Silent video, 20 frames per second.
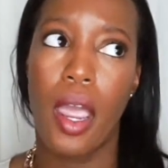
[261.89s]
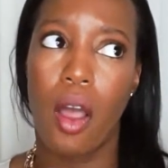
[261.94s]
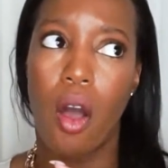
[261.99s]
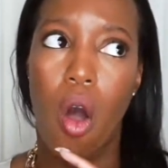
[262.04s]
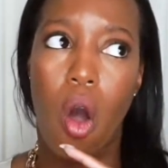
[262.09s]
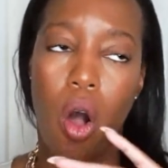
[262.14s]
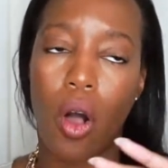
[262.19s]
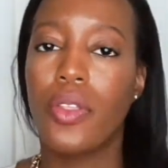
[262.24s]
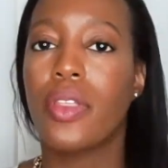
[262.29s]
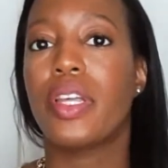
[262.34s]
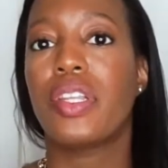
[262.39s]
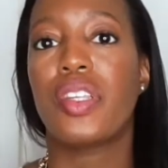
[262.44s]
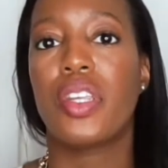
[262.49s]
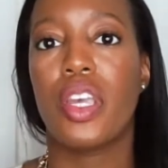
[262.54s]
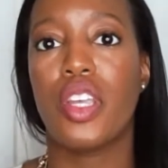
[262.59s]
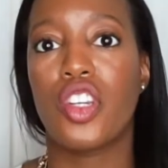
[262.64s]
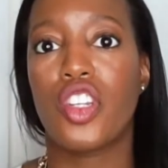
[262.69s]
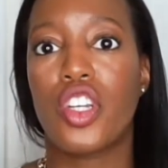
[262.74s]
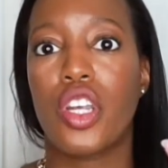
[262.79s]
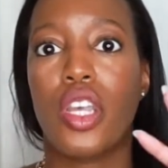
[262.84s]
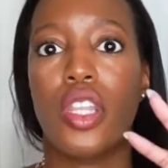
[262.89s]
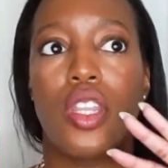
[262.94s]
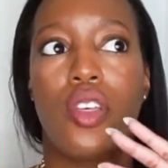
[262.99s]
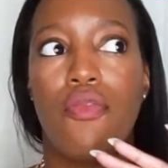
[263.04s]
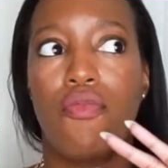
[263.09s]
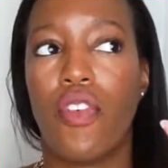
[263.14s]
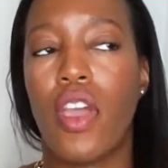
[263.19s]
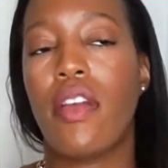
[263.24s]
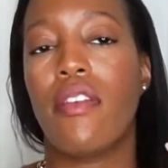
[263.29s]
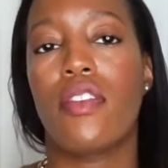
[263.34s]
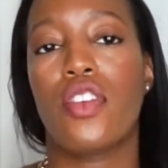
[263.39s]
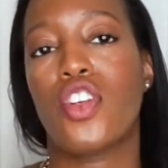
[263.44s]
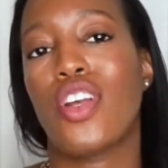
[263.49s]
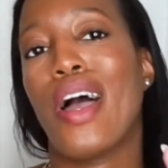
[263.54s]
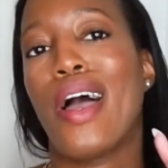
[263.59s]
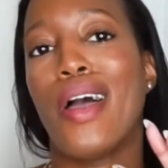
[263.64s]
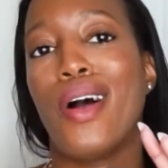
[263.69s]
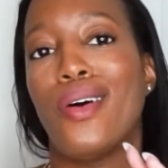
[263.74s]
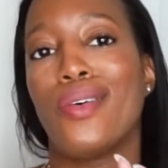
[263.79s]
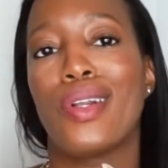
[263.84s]
all the attention, the favorite
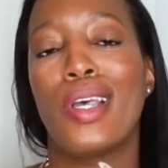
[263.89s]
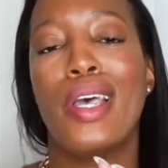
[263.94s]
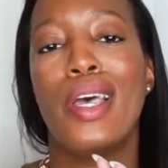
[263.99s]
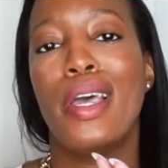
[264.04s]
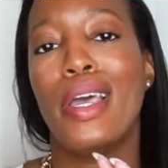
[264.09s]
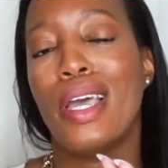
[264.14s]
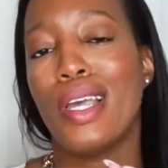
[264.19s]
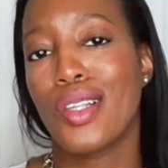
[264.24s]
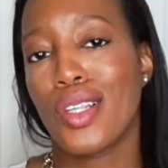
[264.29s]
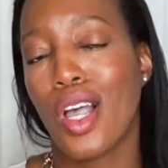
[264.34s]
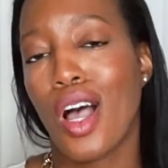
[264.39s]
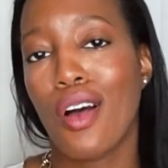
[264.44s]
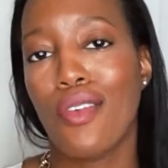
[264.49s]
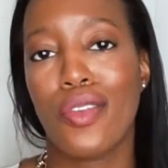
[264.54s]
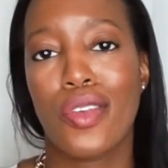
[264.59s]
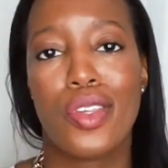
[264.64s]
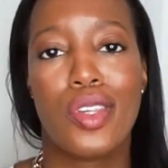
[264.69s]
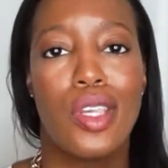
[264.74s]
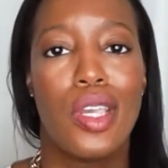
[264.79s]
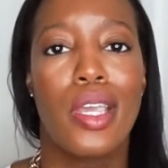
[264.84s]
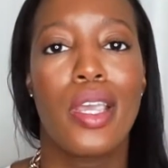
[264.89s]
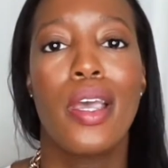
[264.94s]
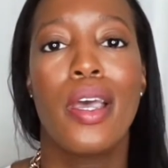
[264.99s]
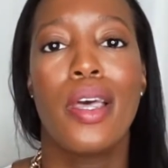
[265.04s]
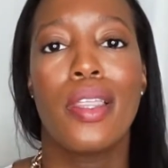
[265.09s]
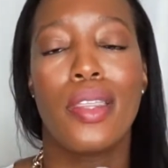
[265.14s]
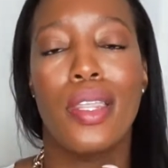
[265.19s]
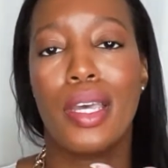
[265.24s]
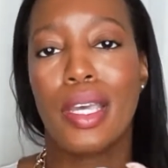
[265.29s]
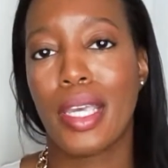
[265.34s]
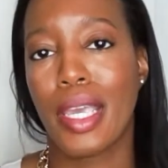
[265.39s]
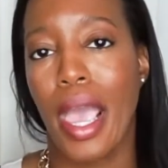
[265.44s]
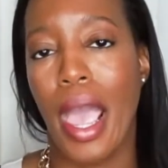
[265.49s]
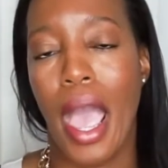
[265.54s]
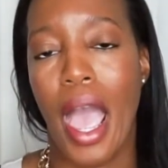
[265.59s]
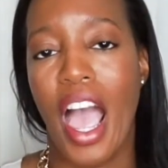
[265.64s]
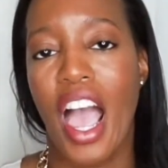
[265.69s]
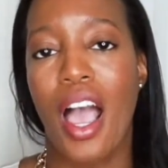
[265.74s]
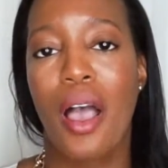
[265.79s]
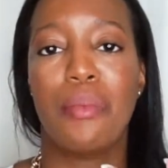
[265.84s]
child is obviously the
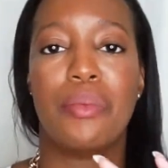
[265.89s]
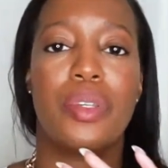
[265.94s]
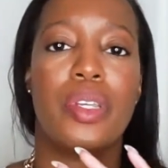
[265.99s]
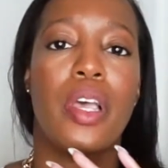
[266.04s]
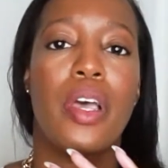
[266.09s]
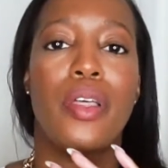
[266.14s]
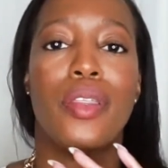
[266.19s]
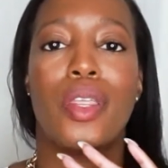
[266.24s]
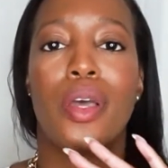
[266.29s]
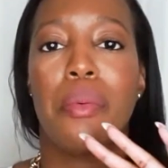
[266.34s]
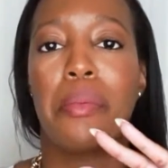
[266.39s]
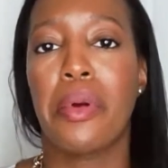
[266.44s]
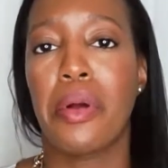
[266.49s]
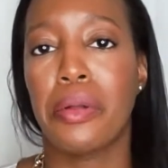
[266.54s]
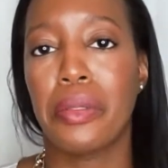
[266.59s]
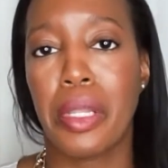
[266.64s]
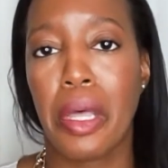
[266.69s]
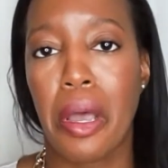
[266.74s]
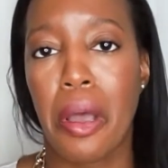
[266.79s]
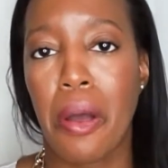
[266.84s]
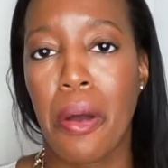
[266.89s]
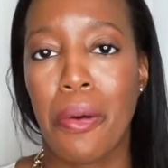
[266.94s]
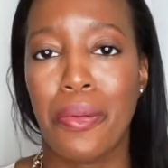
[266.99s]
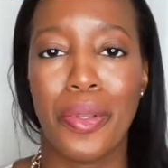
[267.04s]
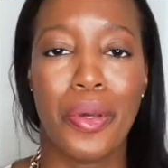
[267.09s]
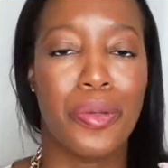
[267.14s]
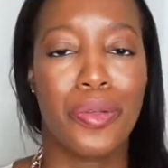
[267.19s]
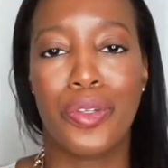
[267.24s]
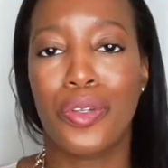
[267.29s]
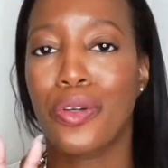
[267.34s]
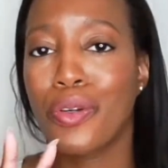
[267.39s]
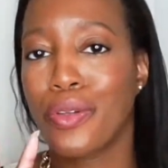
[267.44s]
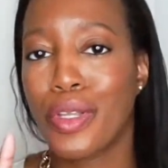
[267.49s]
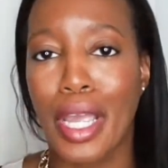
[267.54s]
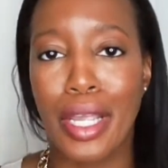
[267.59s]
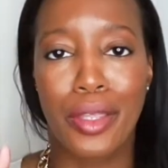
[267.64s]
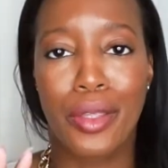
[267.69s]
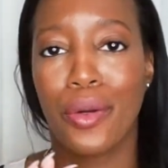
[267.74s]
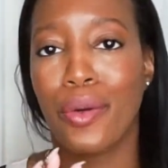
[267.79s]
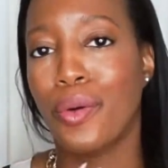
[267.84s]
Cabs, the Merlot. Those are
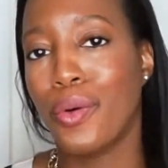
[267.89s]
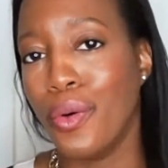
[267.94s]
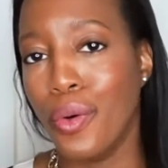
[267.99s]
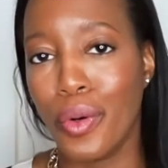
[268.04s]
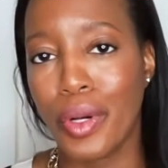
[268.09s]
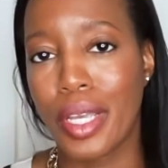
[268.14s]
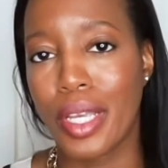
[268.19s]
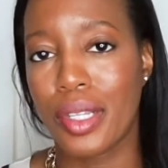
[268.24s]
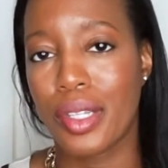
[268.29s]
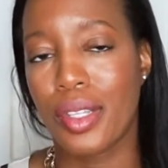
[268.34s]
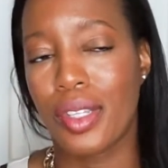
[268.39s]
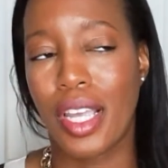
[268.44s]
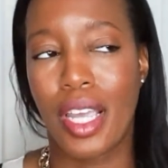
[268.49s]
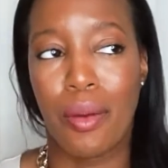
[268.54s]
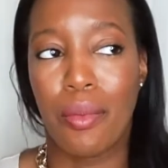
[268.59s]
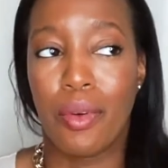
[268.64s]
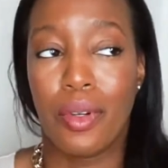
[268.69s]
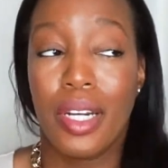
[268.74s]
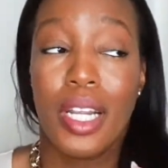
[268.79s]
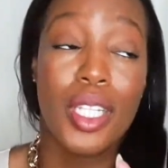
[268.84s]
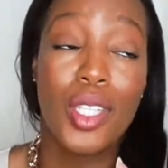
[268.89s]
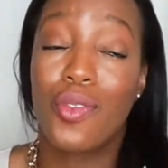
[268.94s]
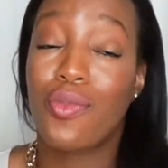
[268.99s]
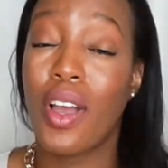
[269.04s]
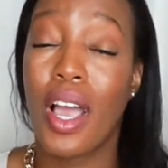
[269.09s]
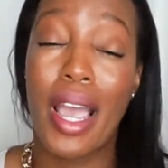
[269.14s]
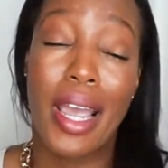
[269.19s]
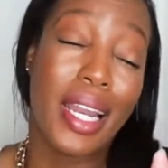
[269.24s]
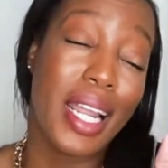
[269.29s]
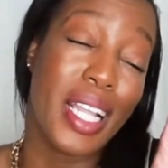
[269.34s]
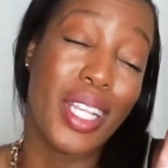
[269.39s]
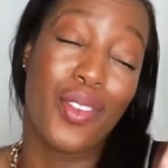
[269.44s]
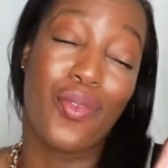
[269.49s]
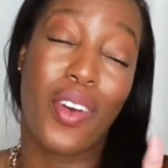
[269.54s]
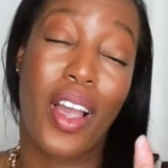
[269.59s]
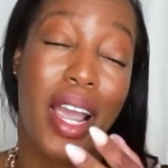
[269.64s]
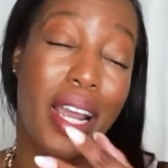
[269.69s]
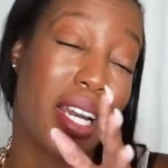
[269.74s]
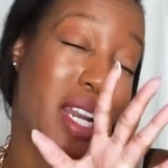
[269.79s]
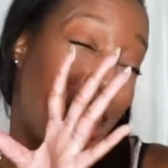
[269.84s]
the cool kids table, and it's fine.
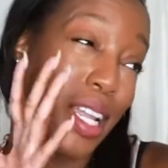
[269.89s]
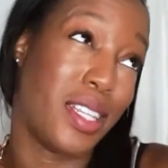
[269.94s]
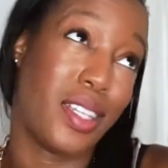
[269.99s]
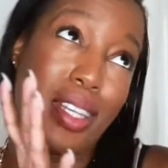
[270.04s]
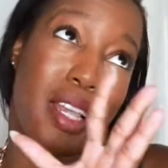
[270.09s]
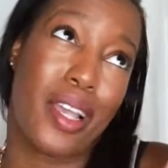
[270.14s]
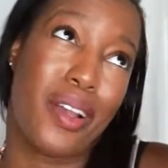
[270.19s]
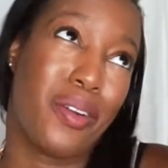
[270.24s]
It's